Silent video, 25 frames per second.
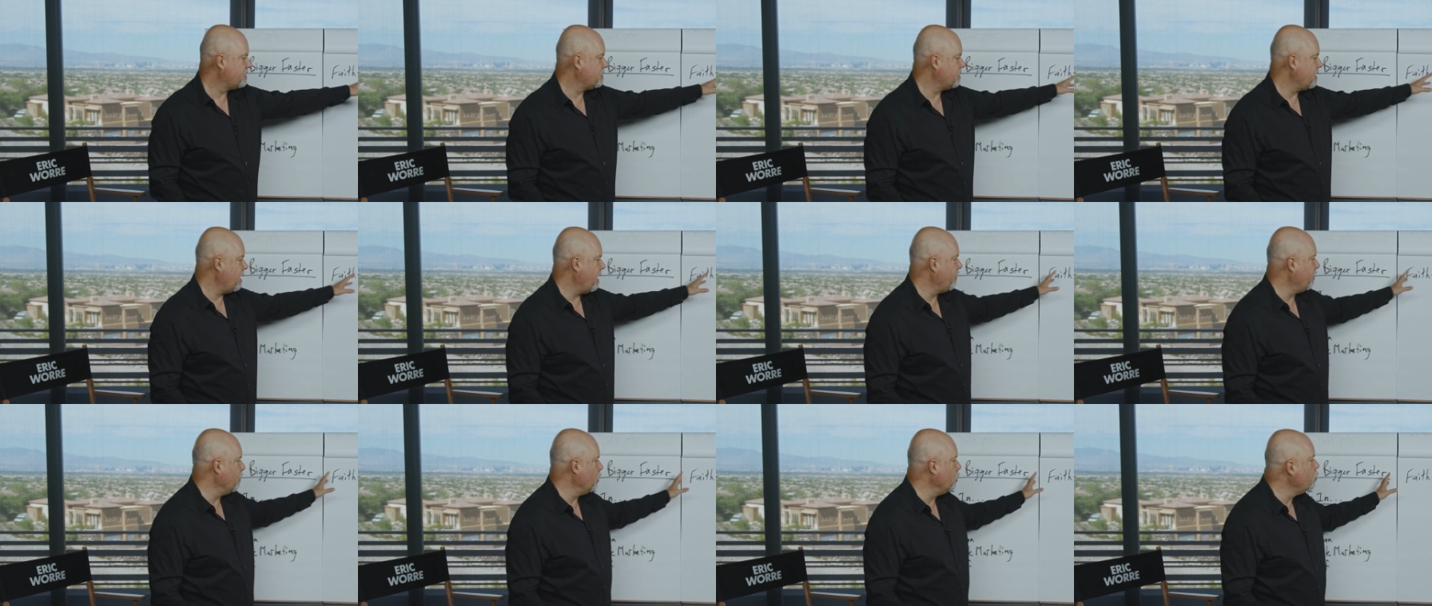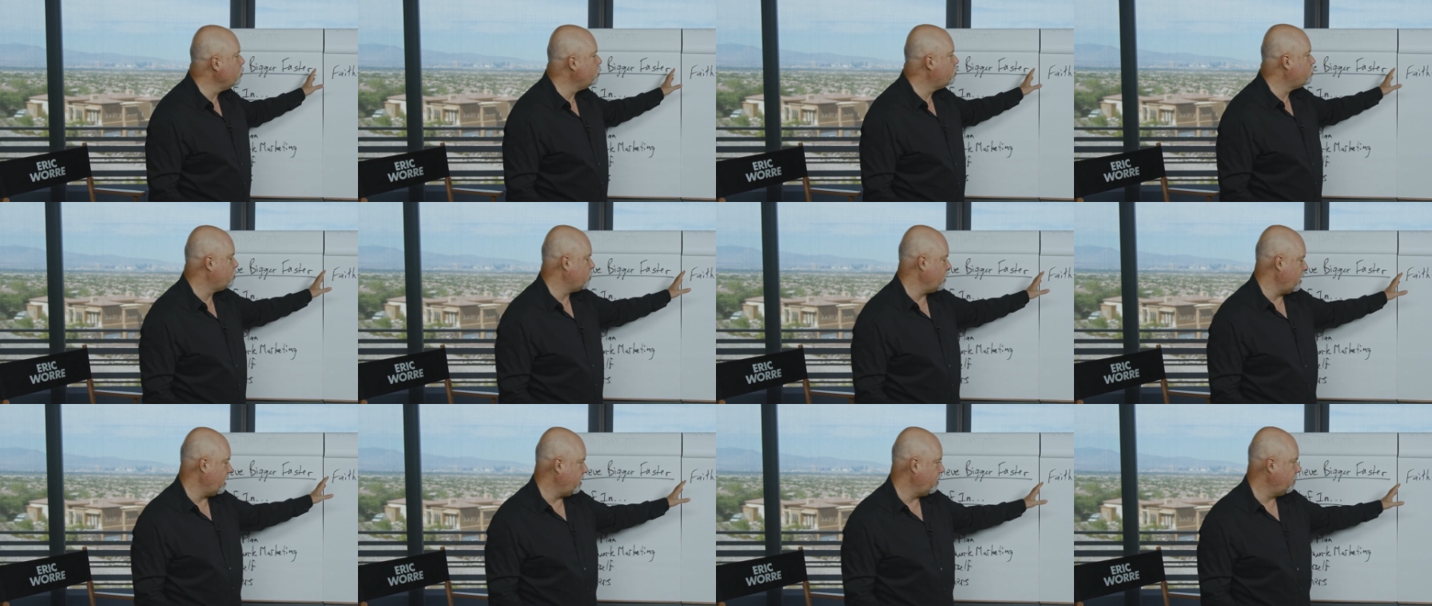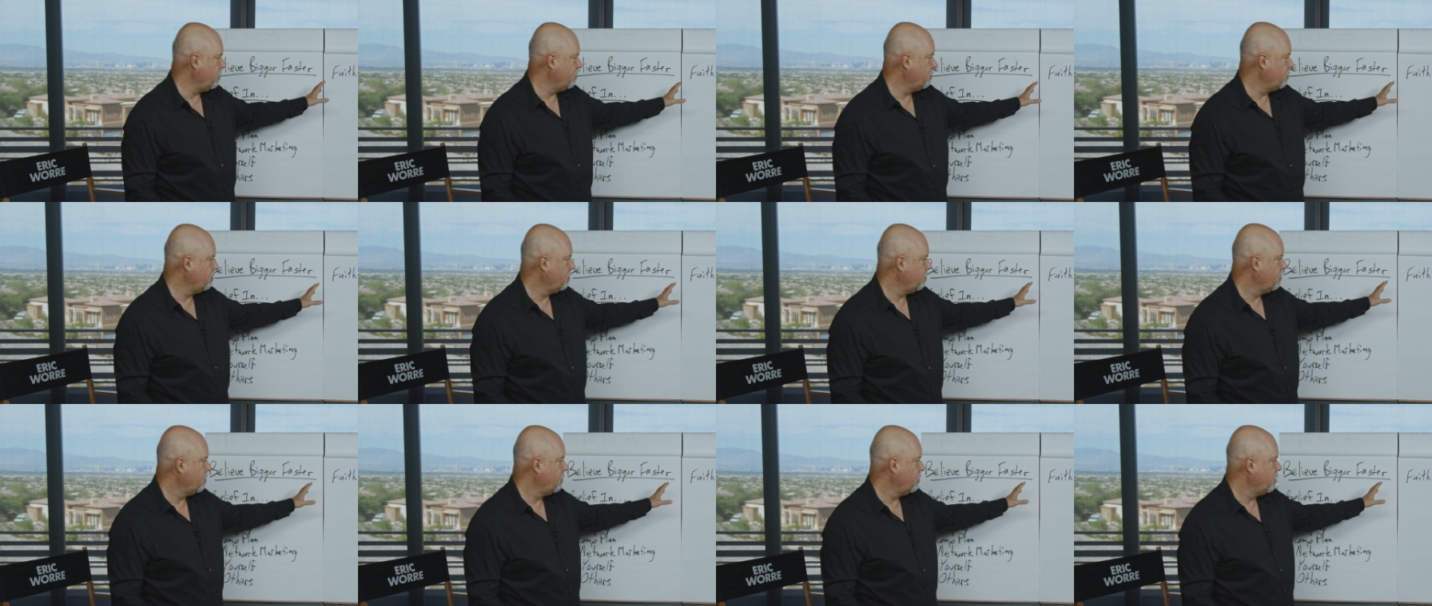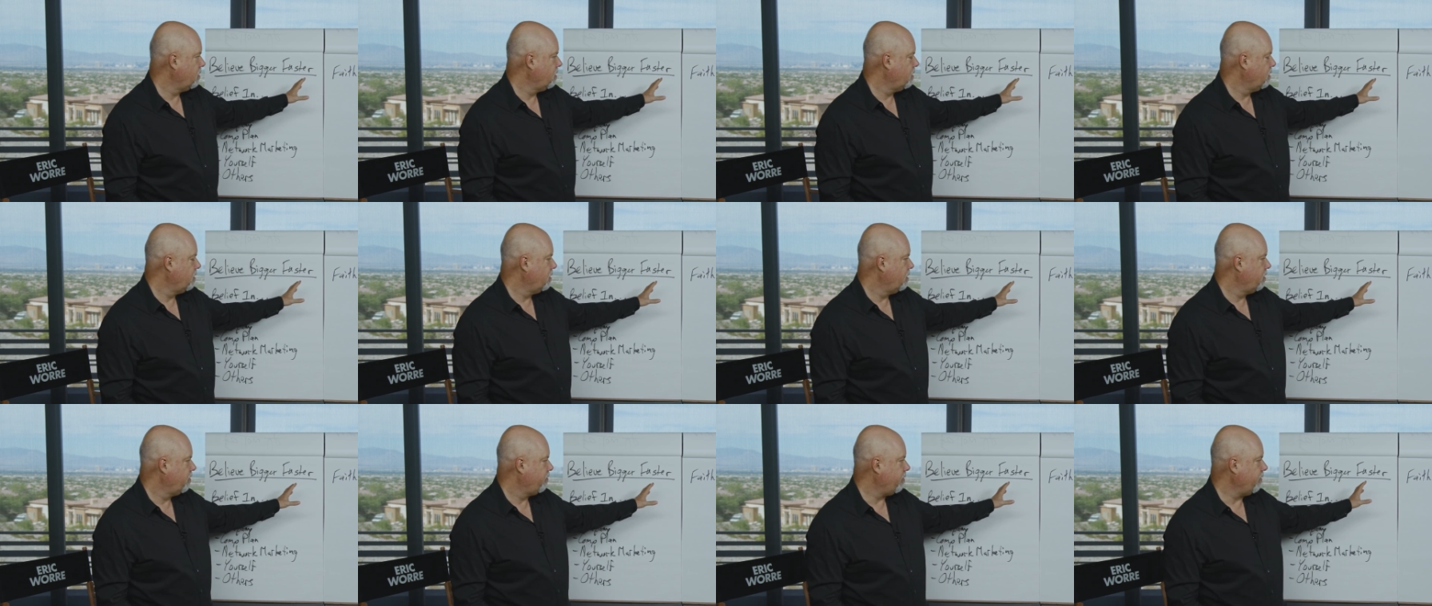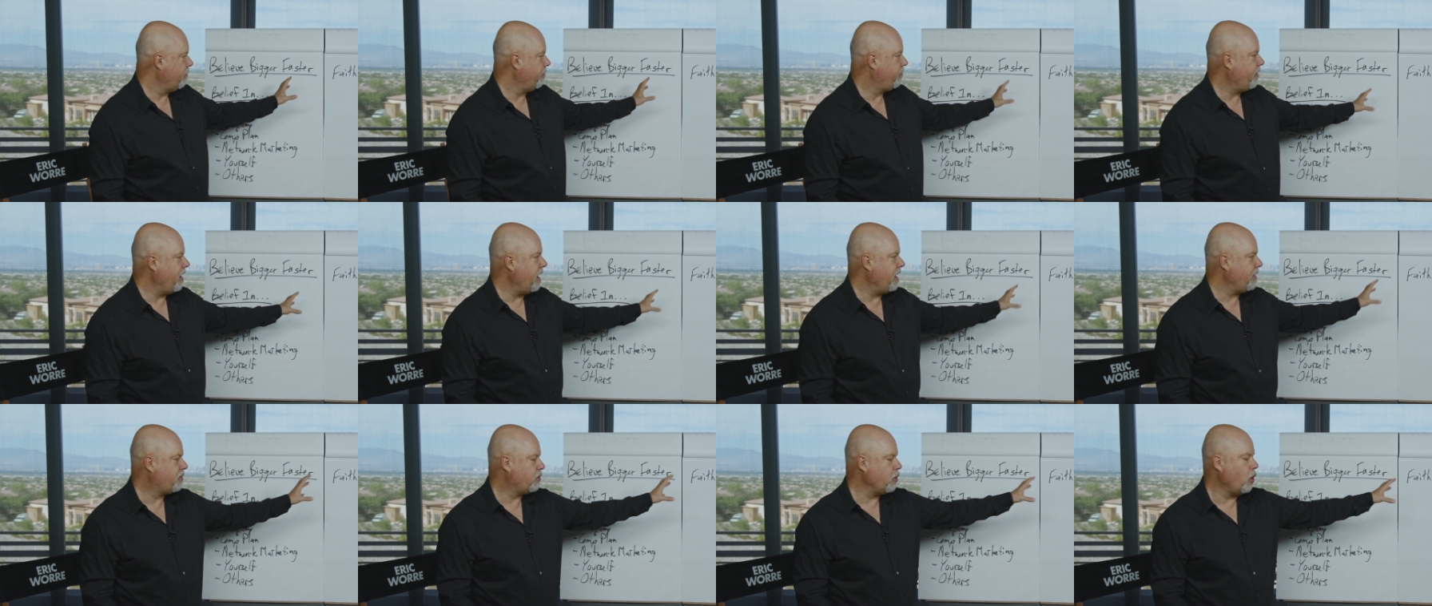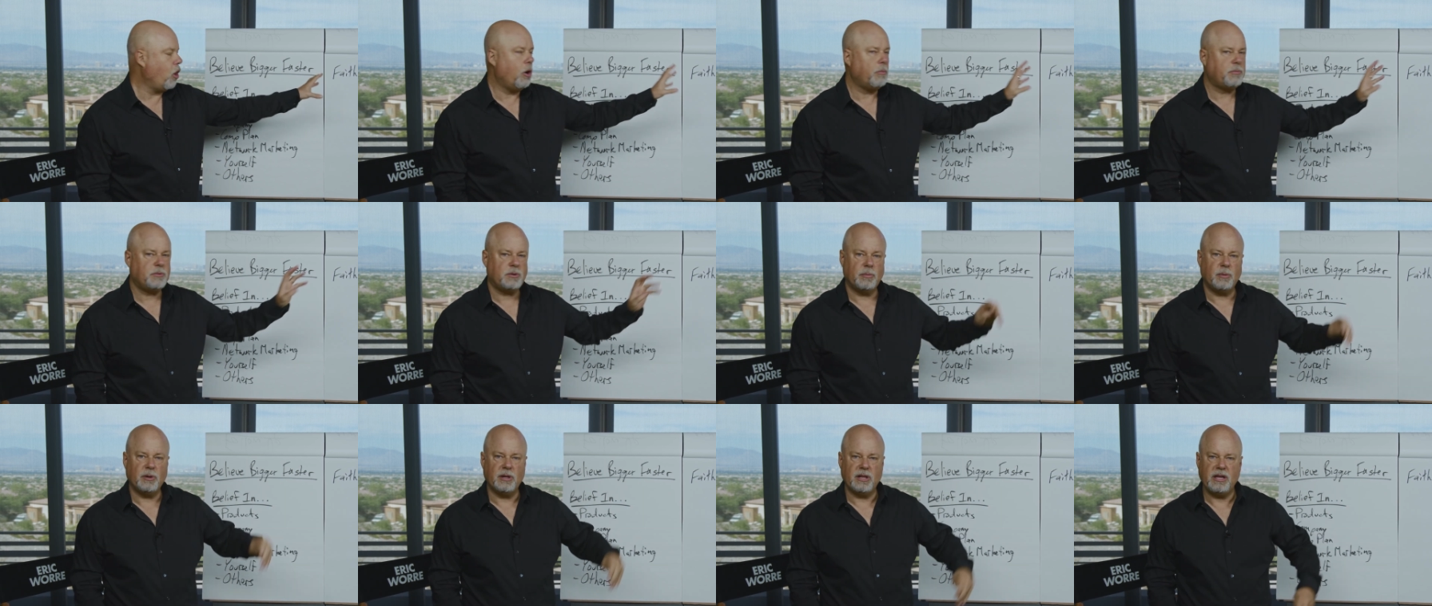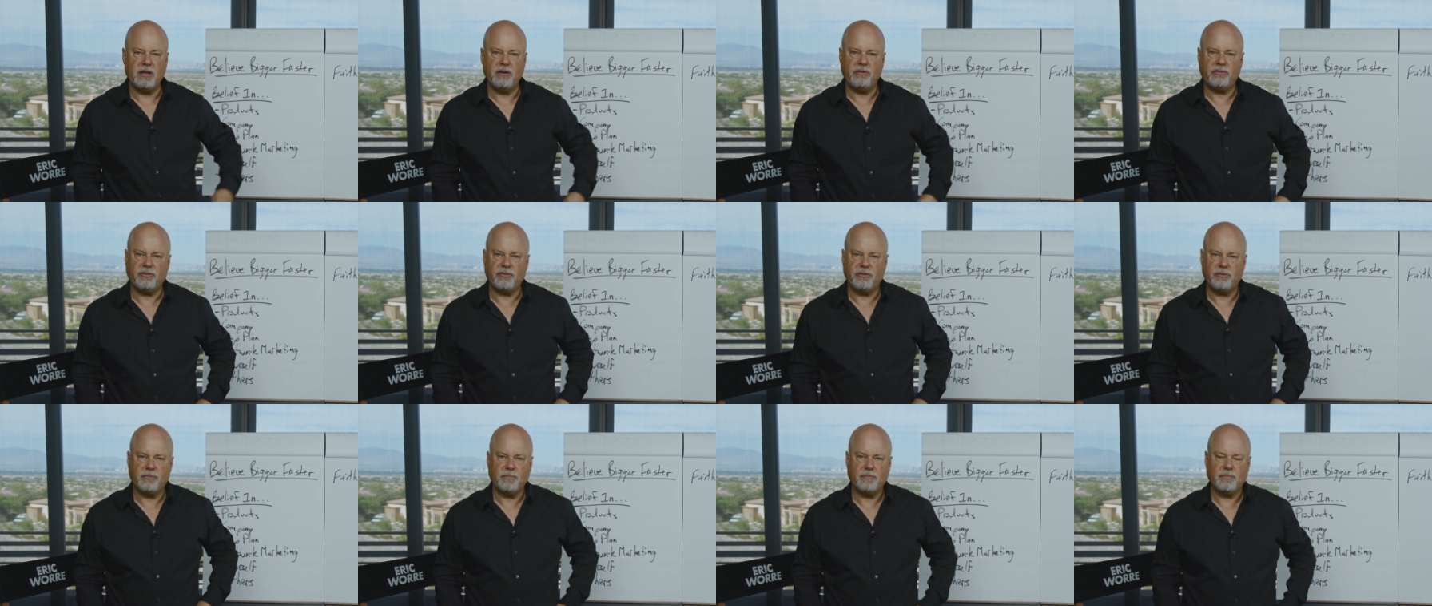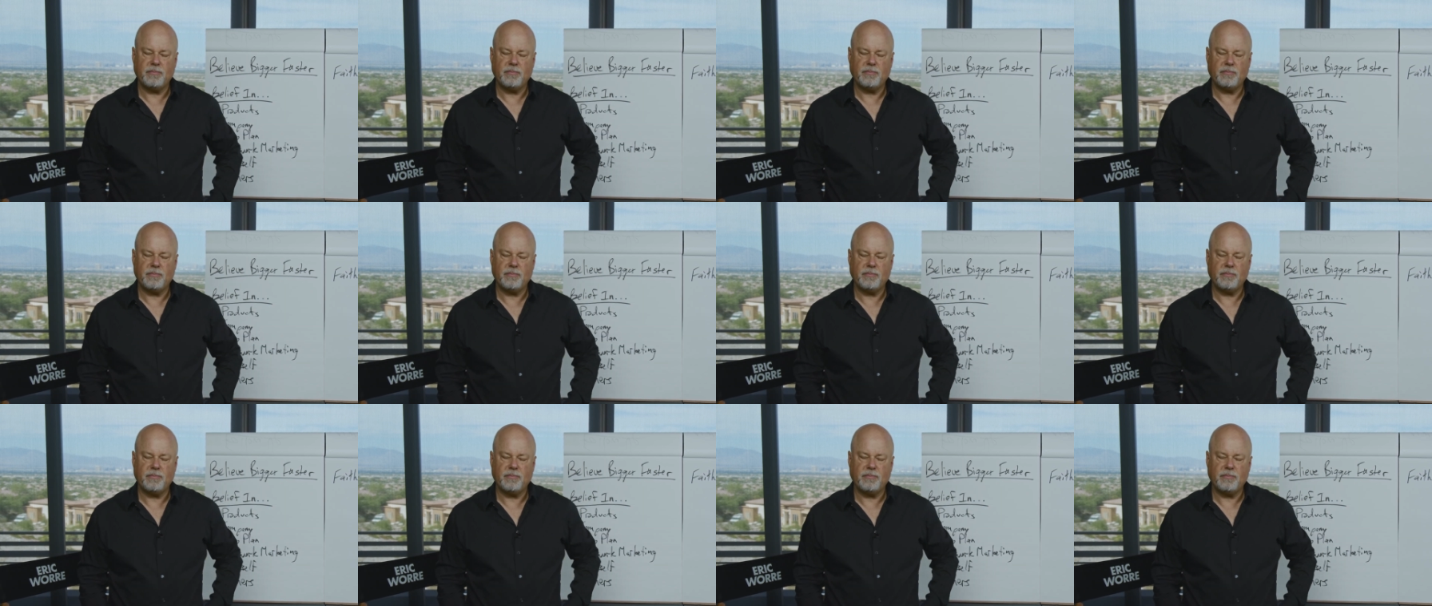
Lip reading: evolution from faith to hope to belief,